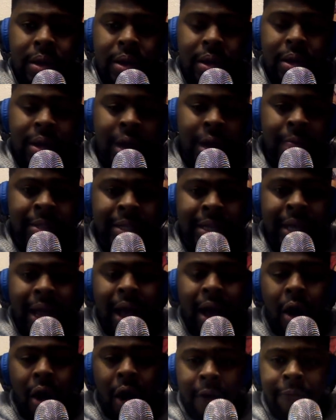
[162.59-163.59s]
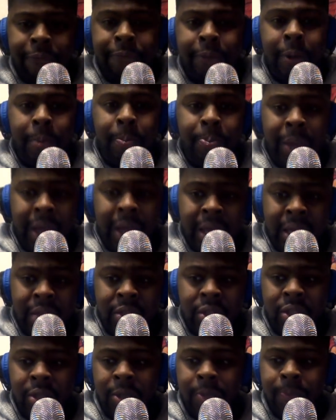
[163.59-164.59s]
comes off the
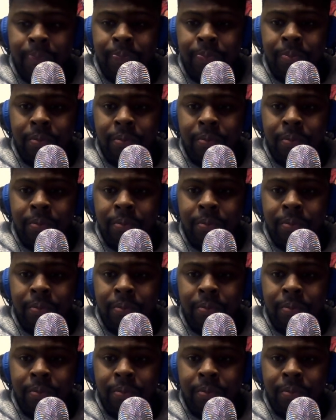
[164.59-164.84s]
bench,